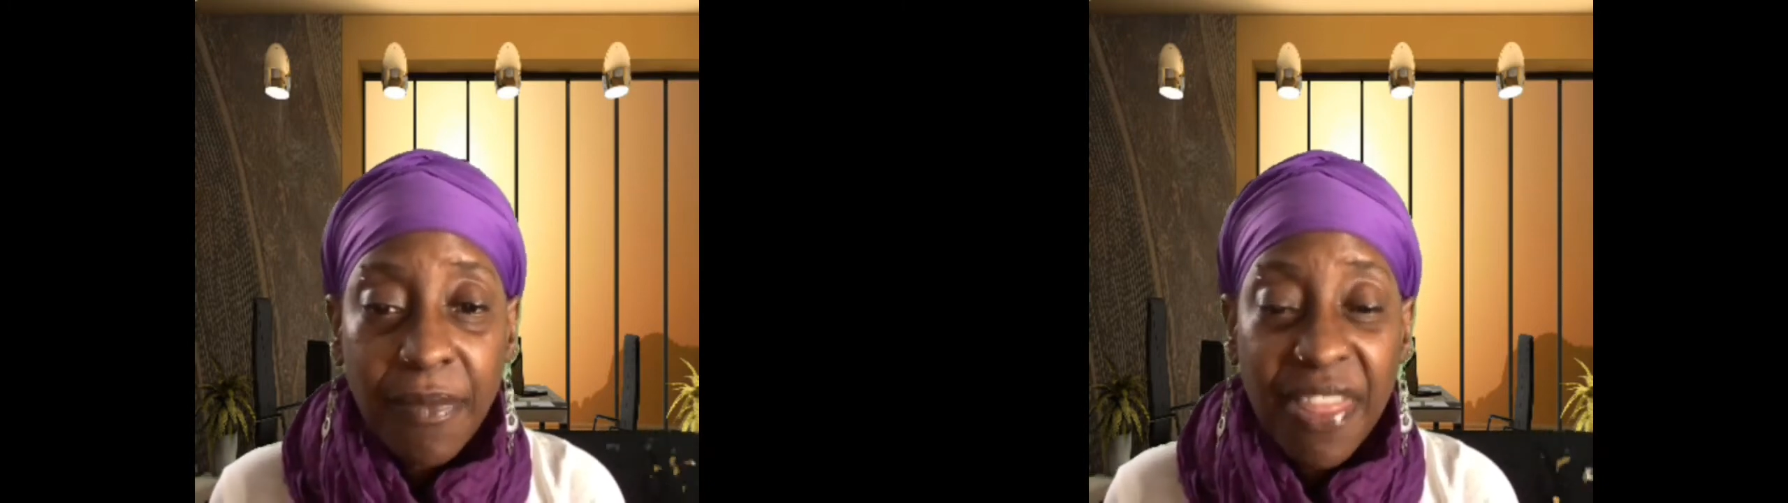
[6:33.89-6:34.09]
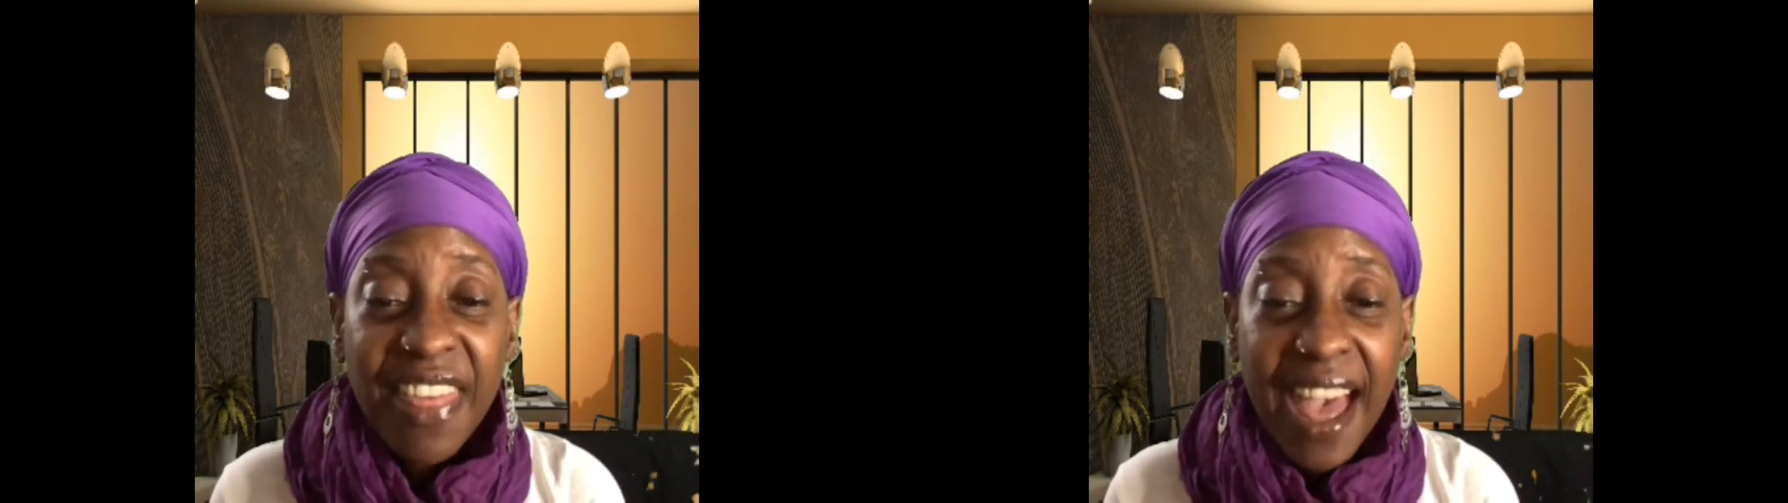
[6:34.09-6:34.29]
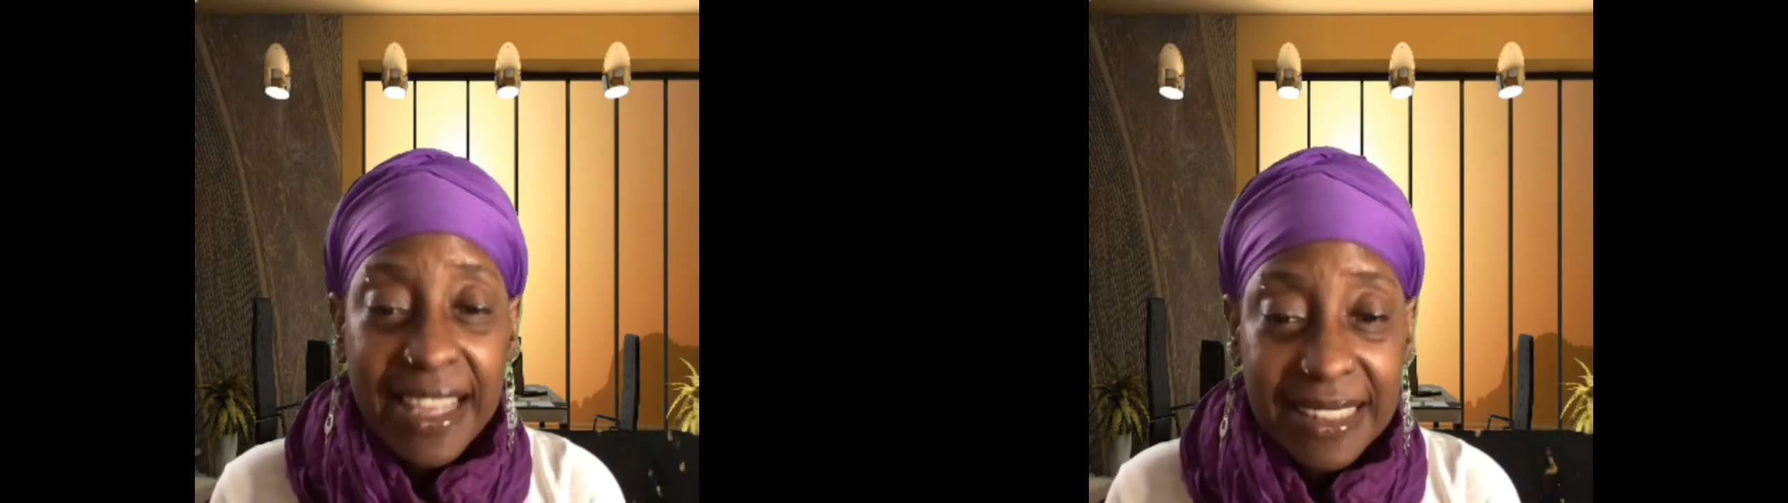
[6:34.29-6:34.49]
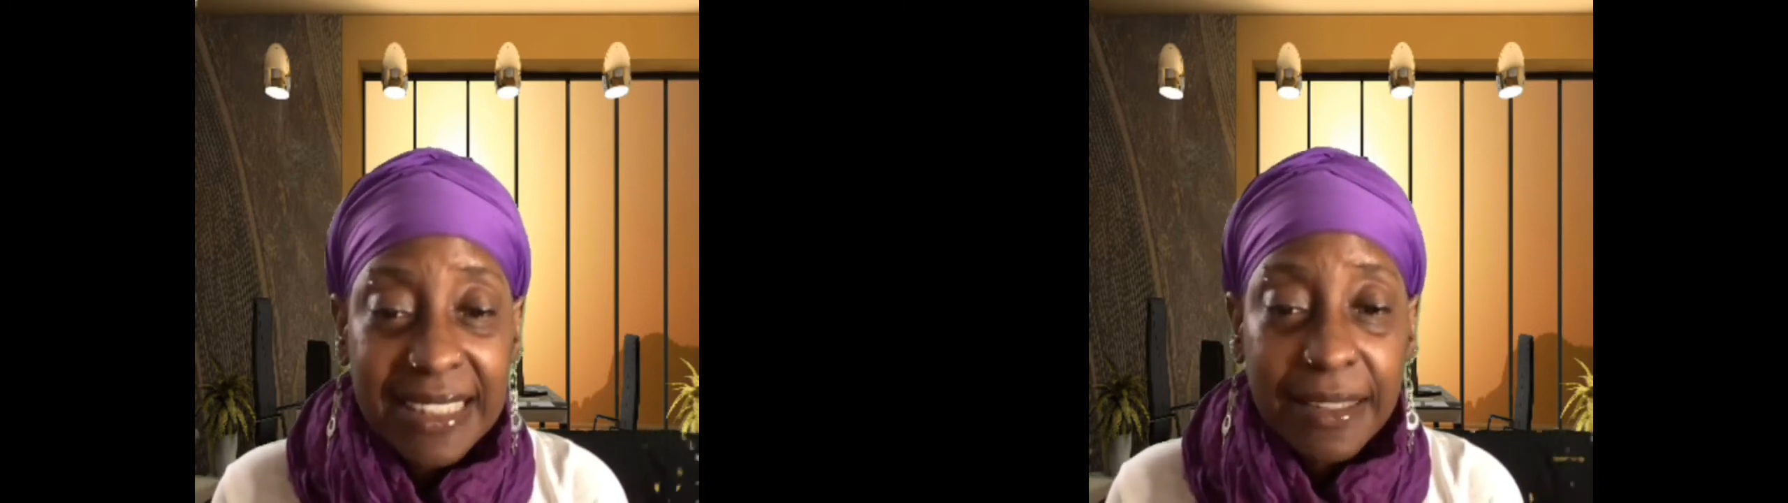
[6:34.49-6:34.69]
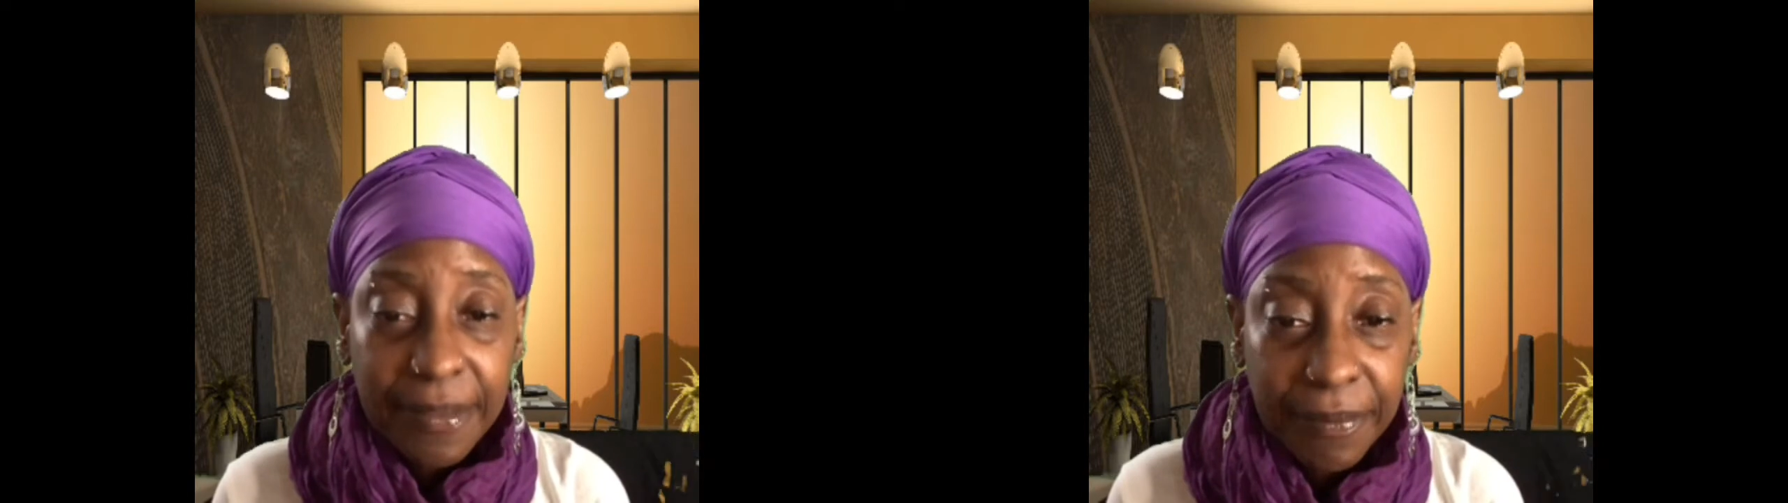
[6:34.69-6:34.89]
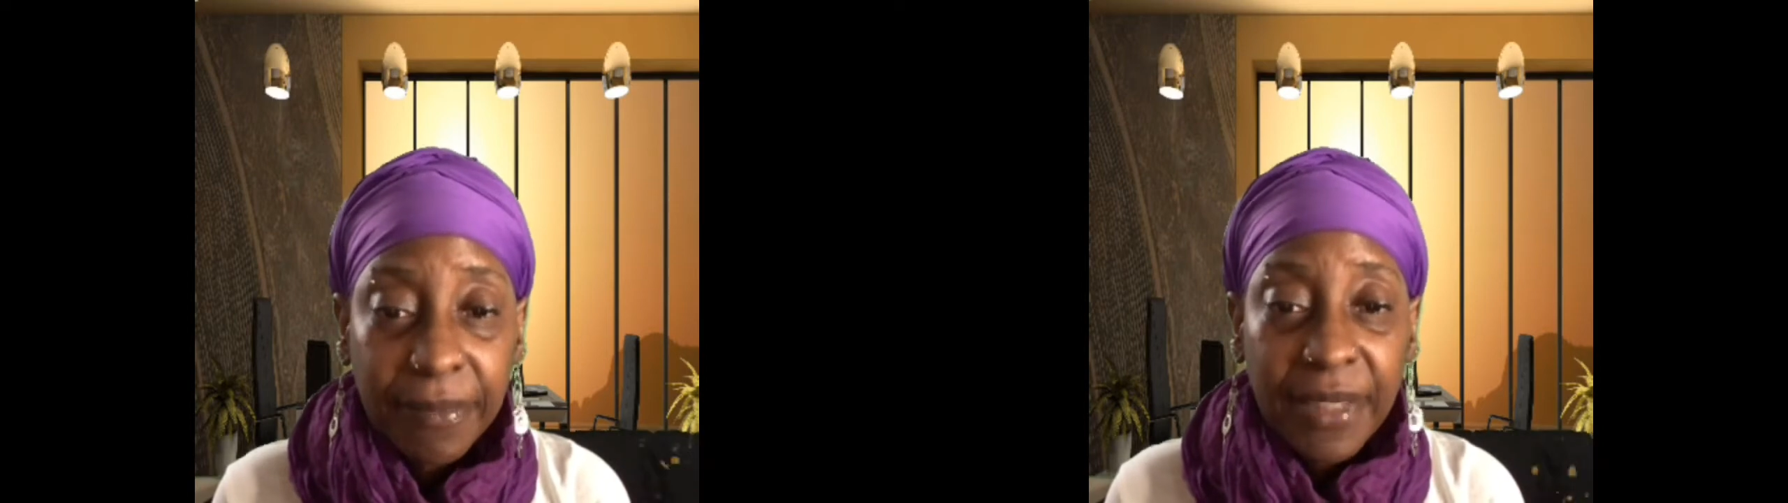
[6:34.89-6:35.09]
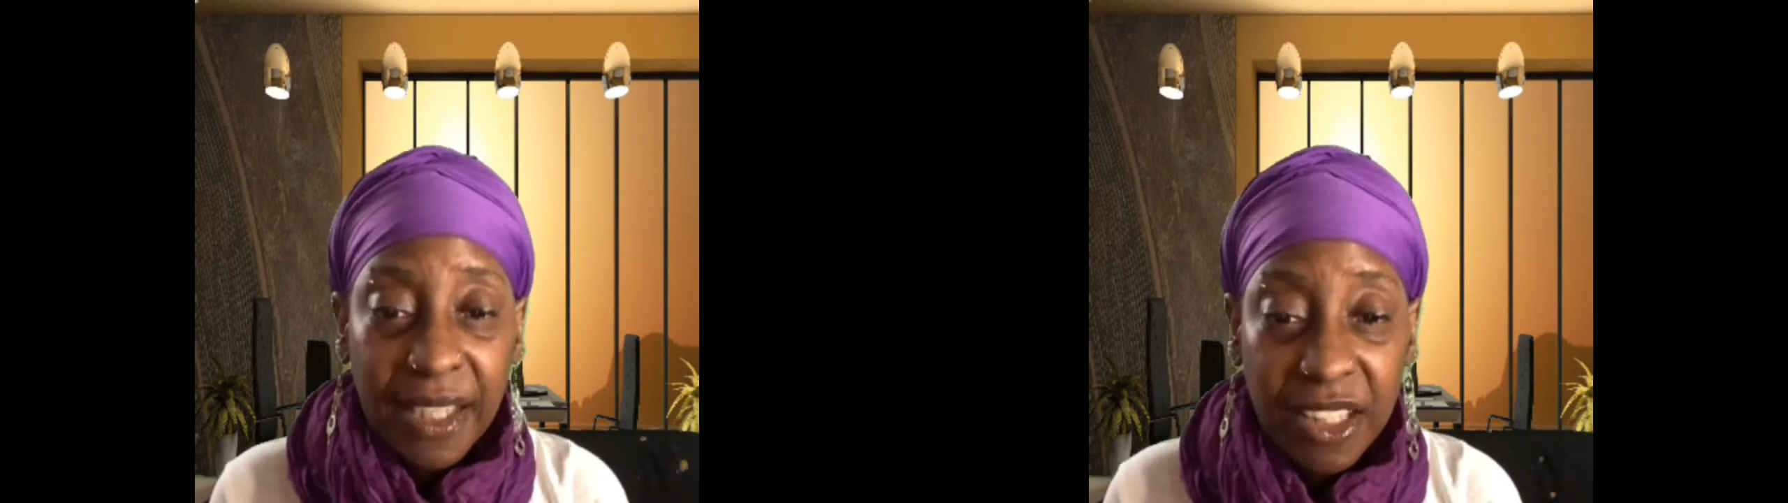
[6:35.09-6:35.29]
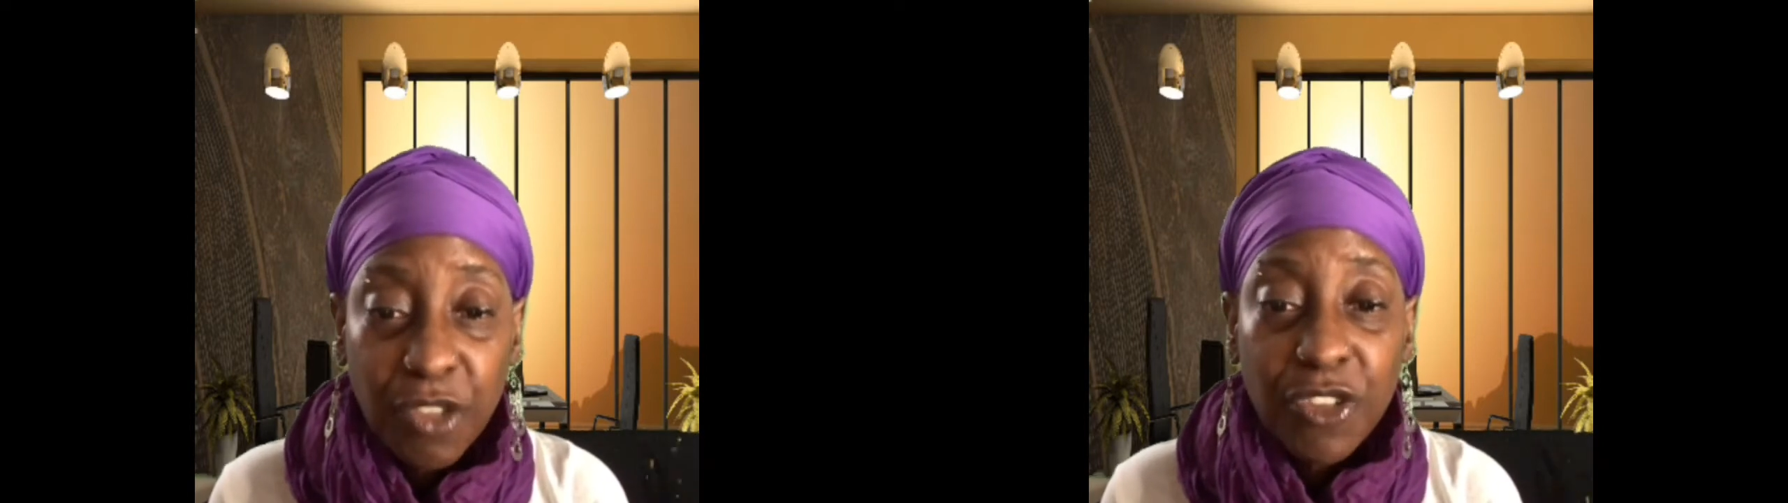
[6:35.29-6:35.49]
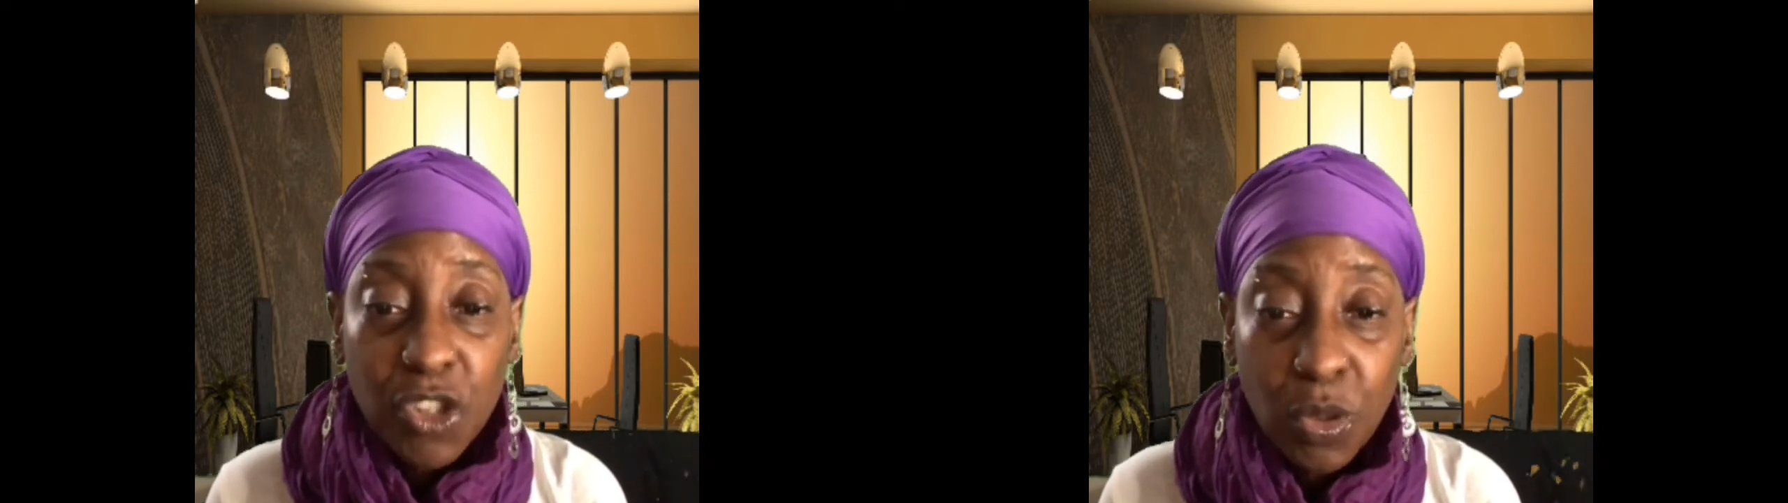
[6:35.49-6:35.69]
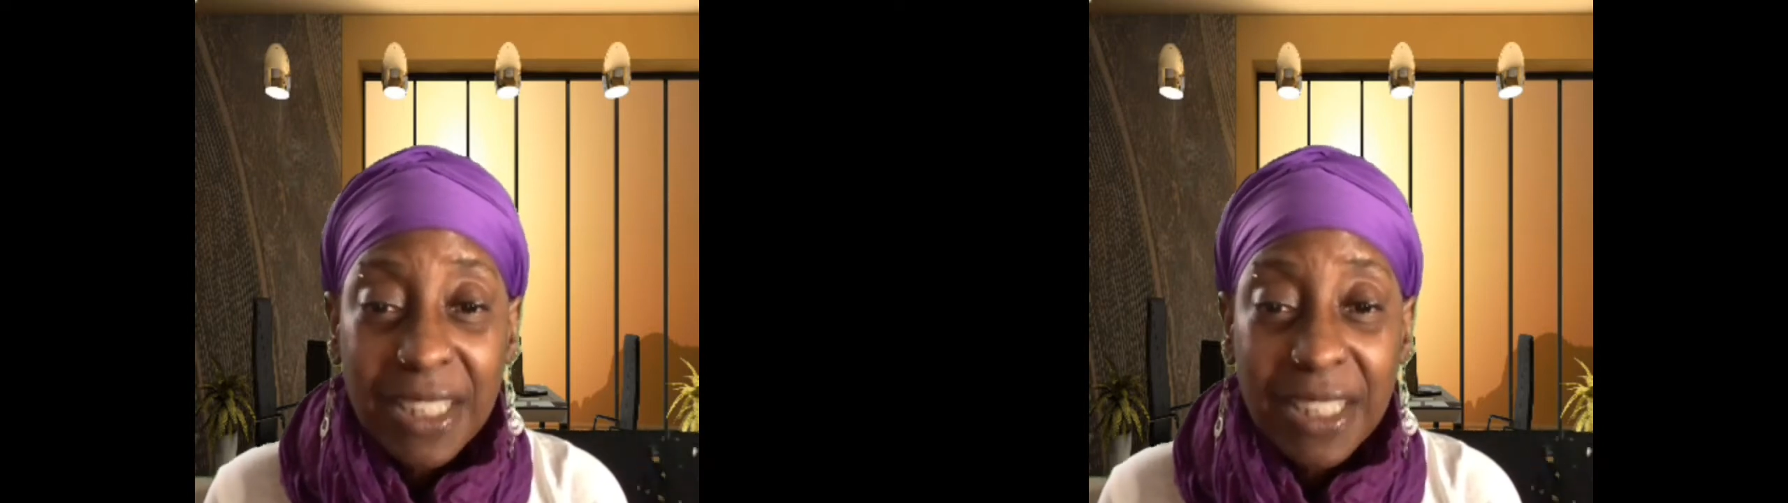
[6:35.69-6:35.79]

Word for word: That individual